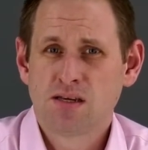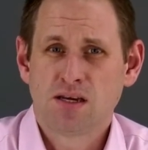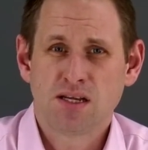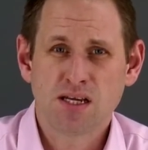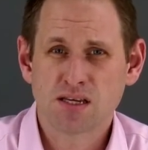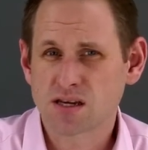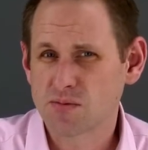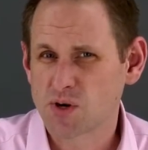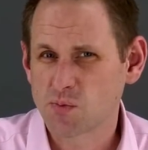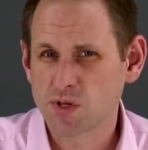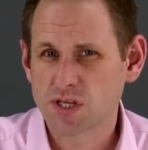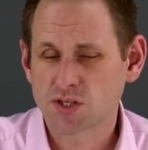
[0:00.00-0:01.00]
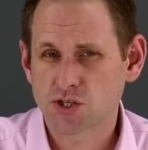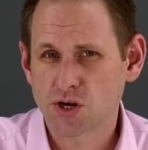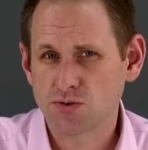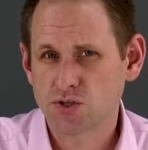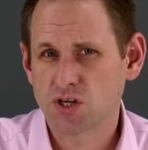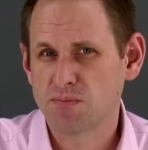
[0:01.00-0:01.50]
And they can come up with a
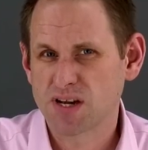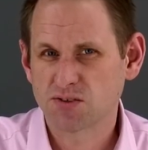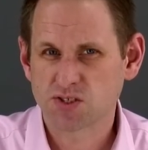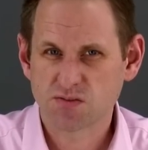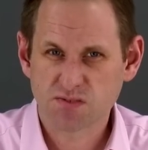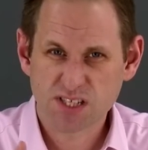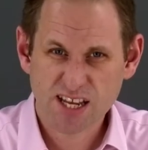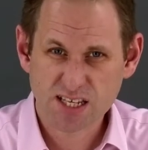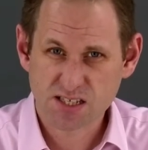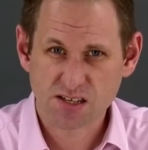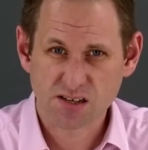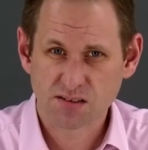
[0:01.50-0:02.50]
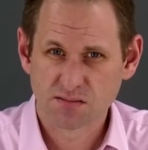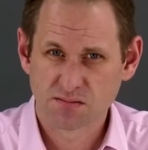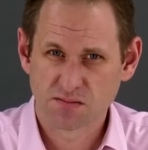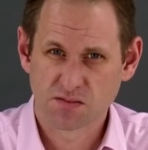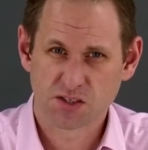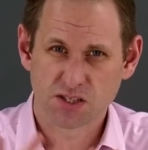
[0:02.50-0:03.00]
total amount of data
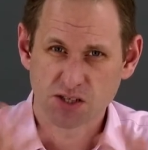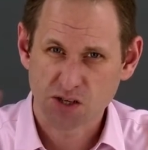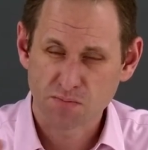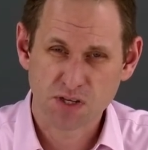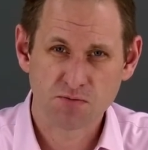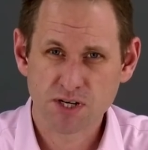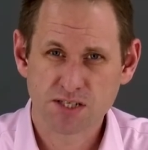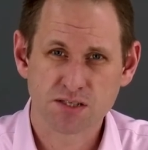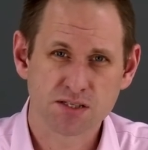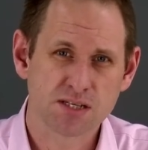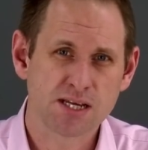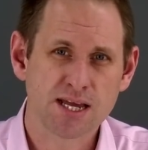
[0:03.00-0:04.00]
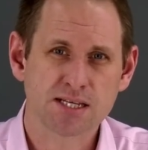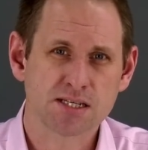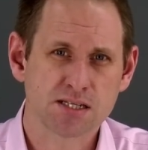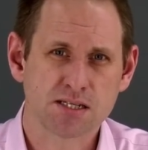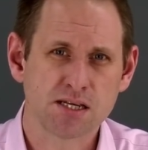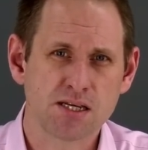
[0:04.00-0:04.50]
that can be written to the
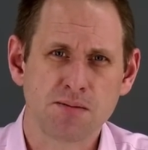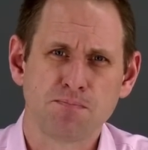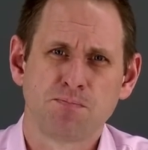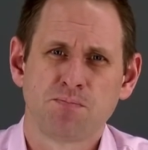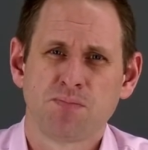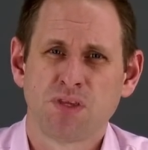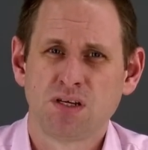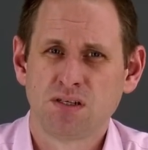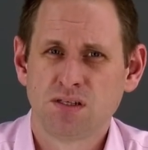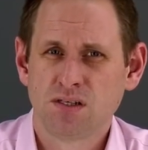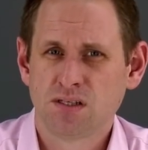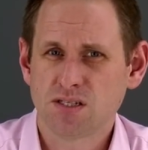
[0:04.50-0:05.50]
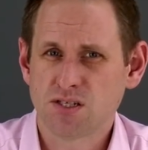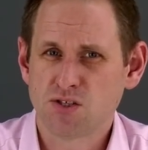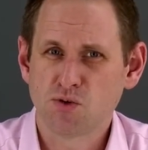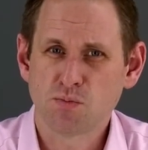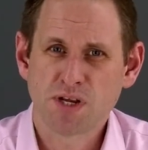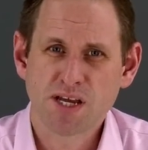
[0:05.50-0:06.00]
SSD. This is
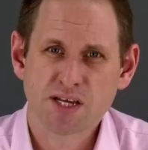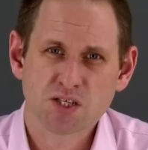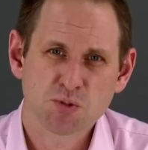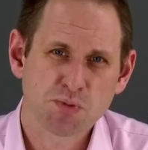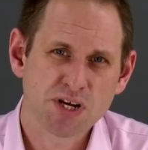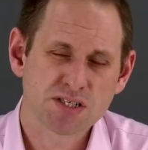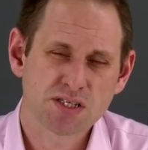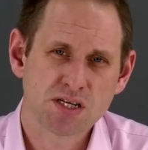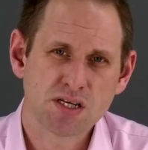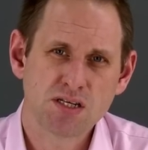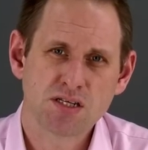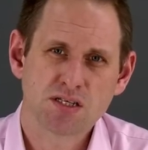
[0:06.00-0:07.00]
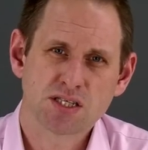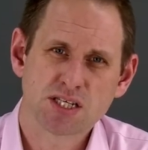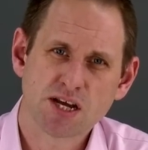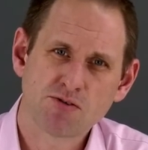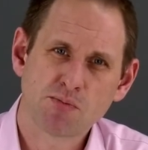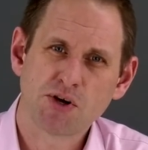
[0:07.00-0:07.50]
normally expressed in
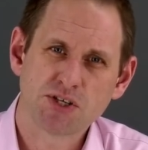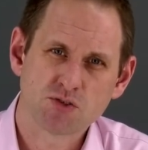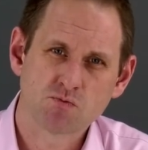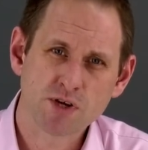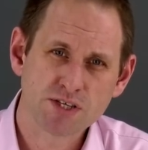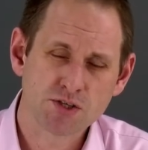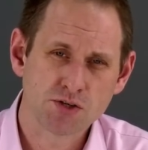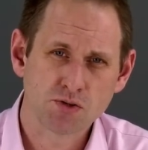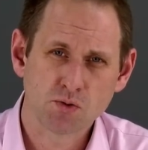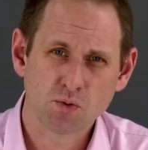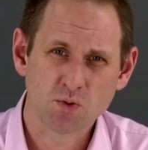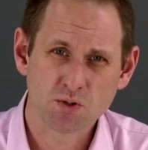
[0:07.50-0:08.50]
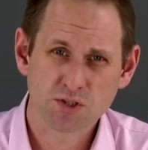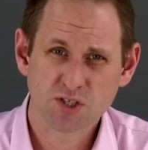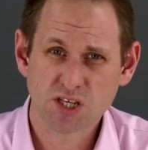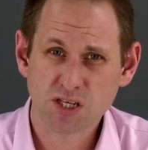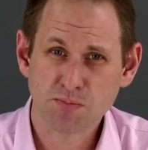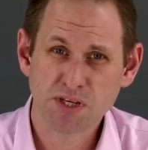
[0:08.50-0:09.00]
terabytes written, or
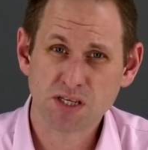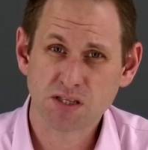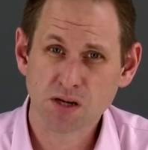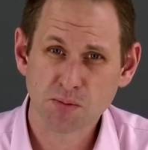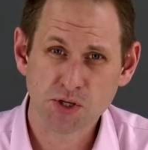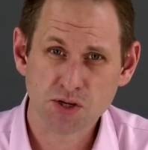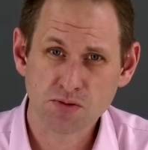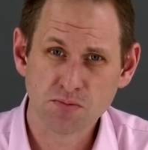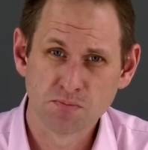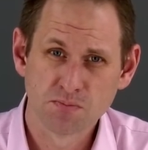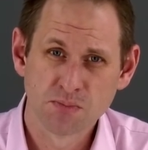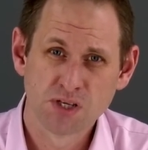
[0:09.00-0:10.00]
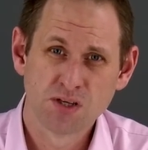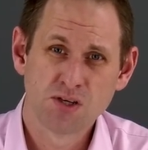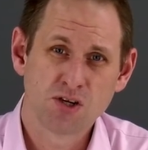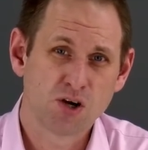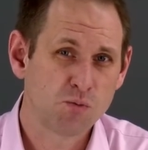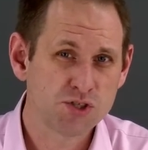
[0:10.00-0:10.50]
TBW.
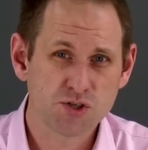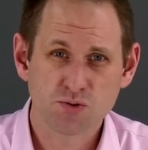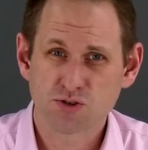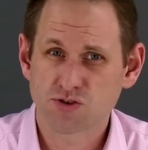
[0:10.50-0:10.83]
And once your